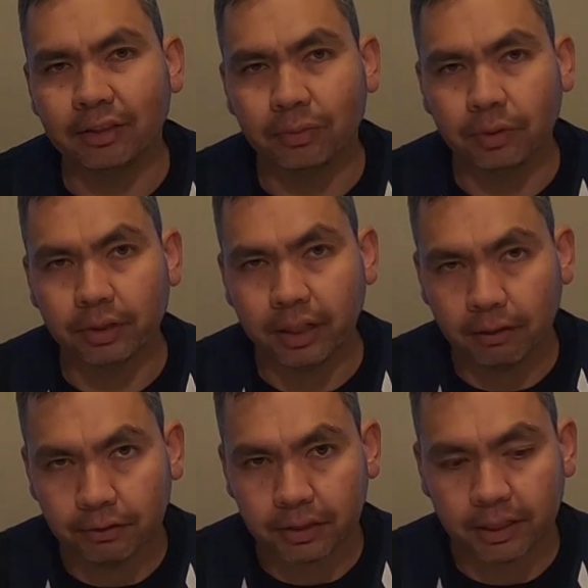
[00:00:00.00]
it worth the
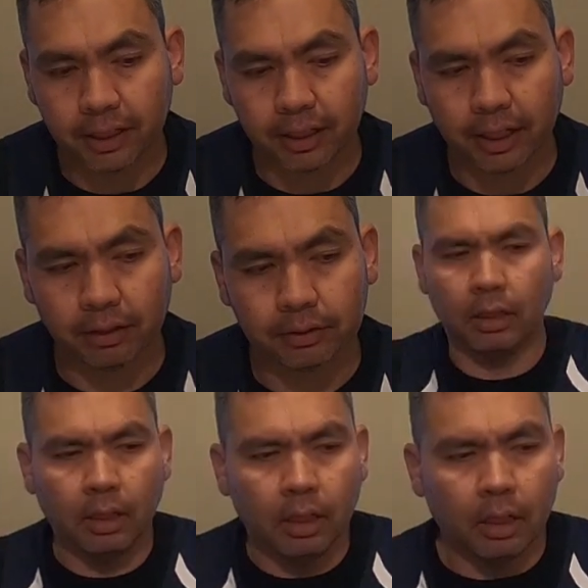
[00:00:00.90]
effort to get it out?
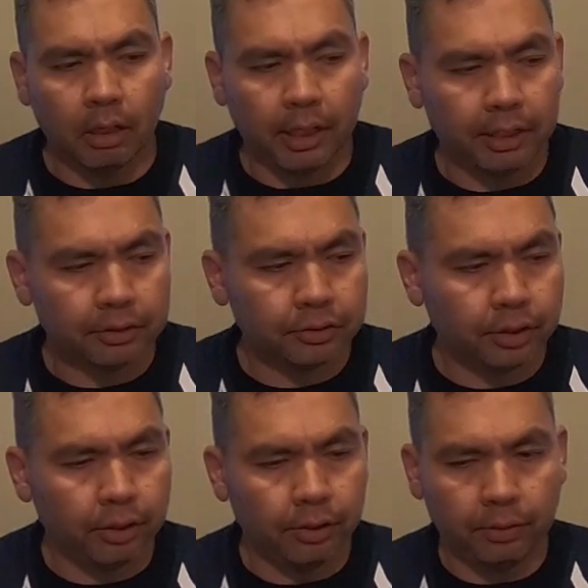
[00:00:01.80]
All right,
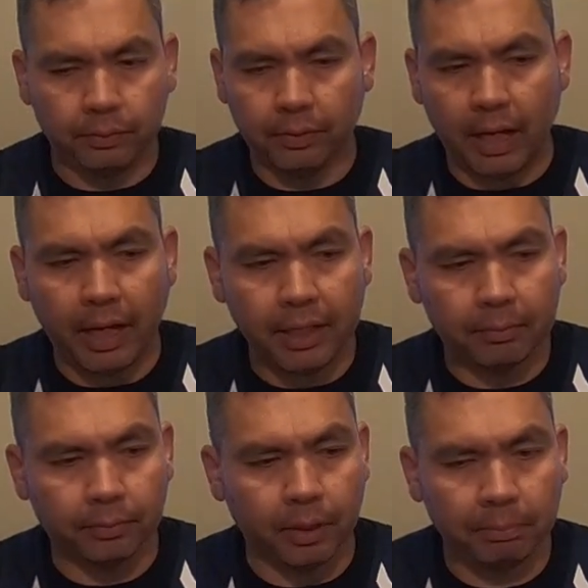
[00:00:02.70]
so I
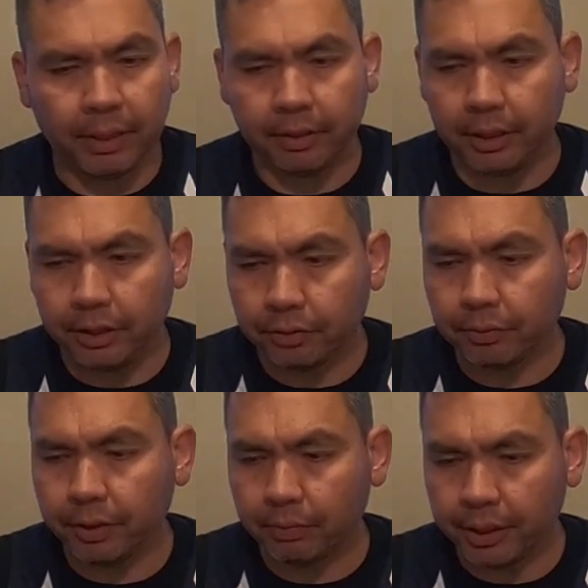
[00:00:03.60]
am lumping these
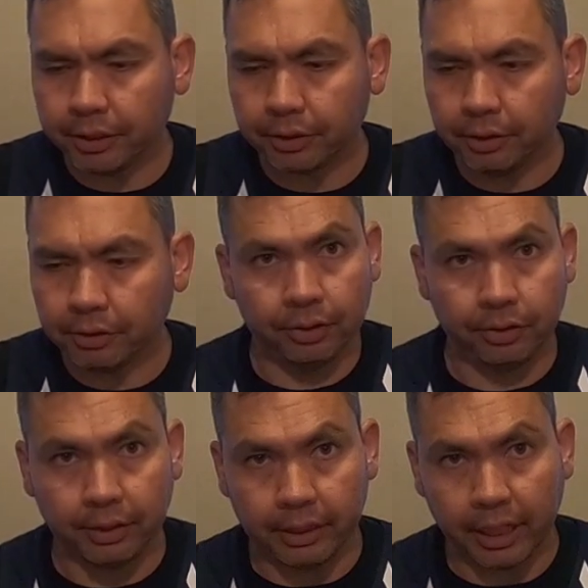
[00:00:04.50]
3 race shirts
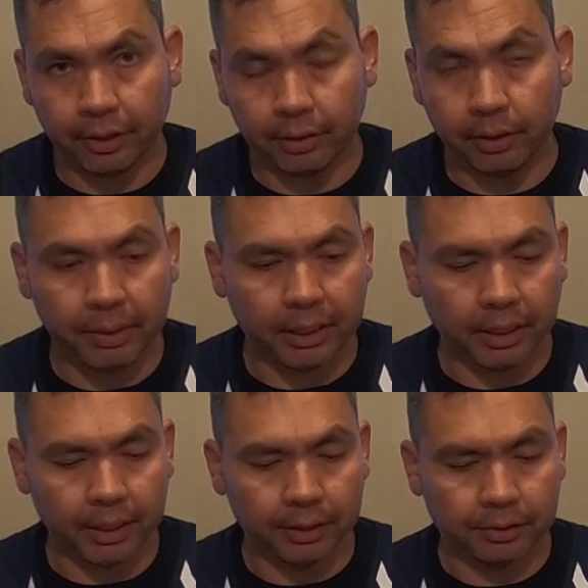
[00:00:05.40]
together
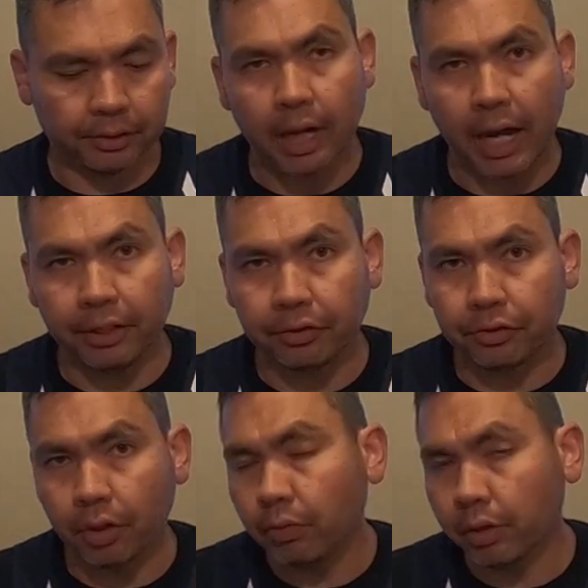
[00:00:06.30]
because I
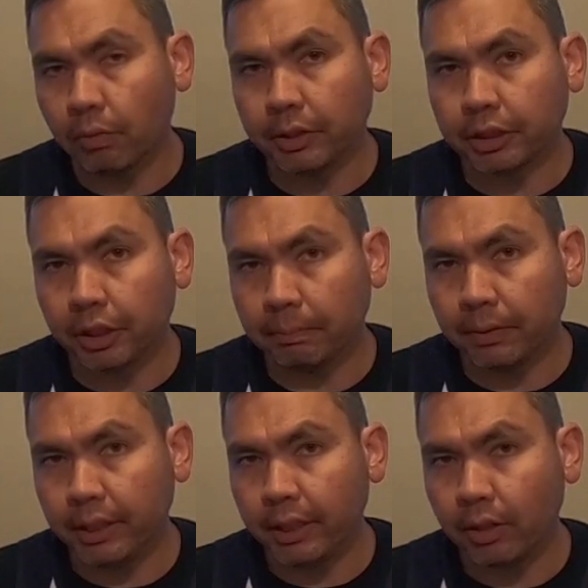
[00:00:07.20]
don't know which
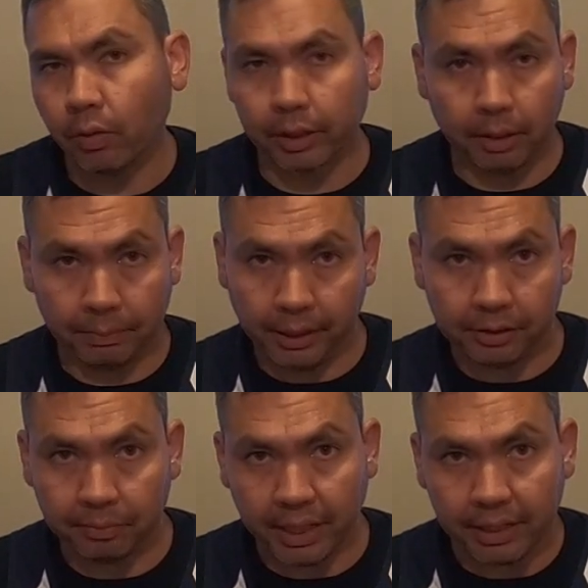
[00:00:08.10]
company or
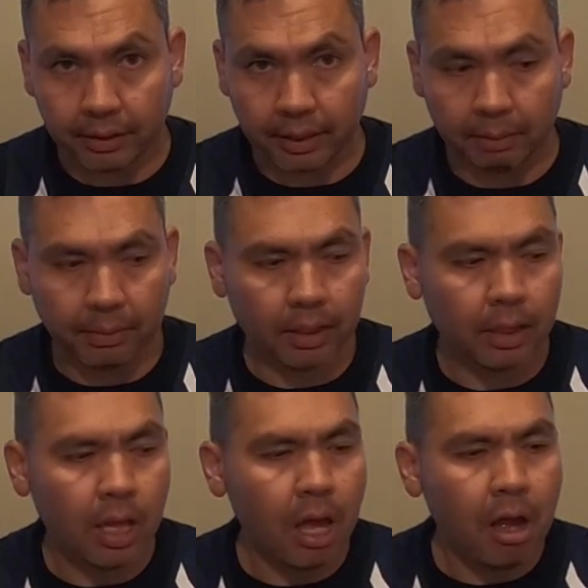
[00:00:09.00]
companies made them,
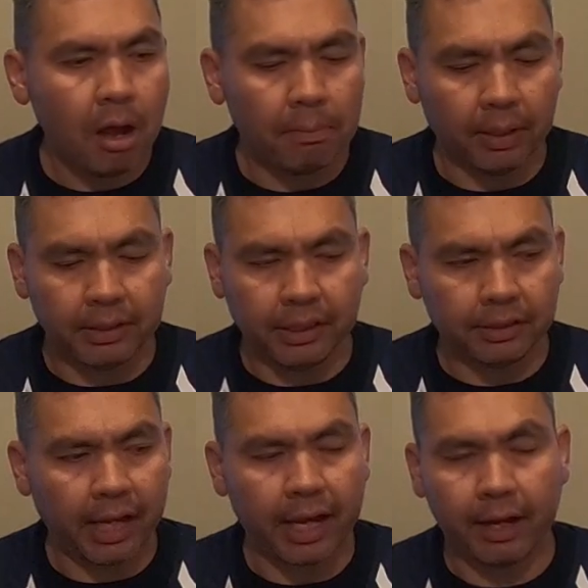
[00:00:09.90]
but these
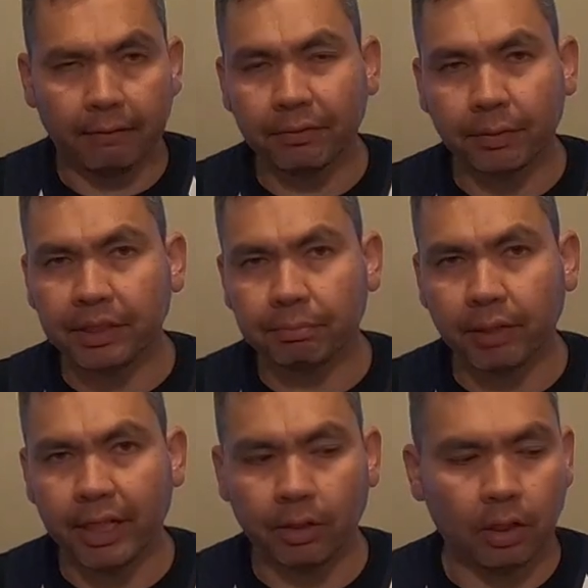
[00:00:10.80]
have the race
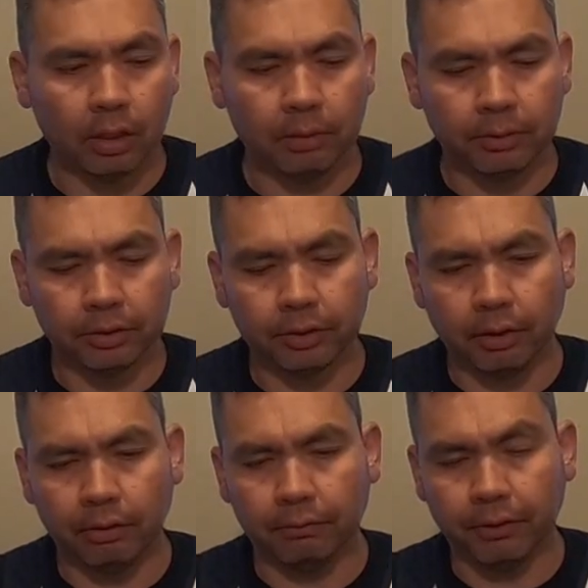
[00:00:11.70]
brand on them.
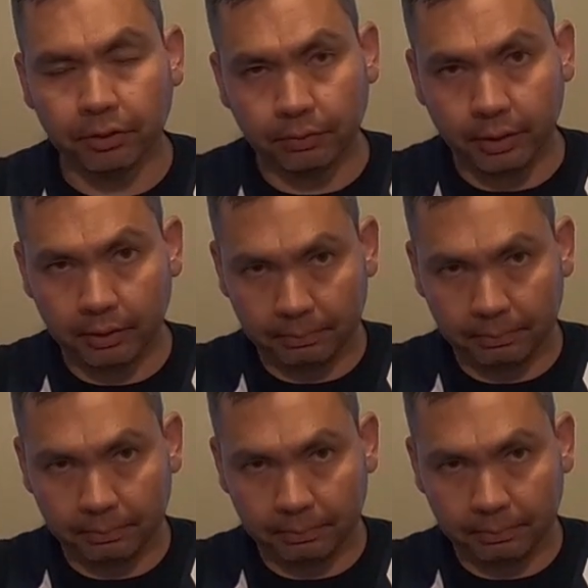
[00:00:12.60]
So first one